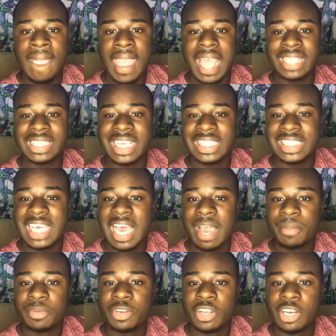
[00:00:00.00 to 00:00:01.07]
at that
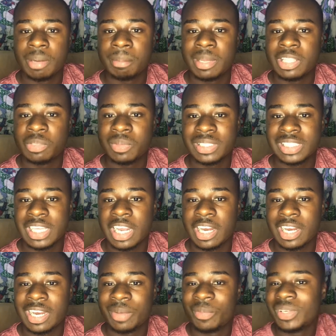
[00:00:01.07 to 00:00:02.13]
time, your mother
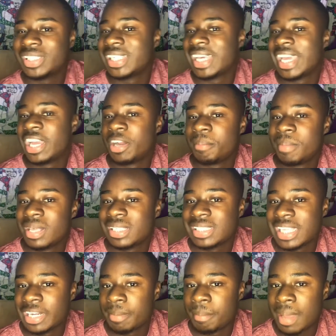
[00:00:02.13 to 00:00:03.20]
wasn't in her best
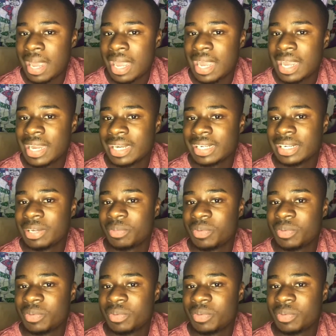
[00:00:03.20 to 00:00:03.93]
state of mind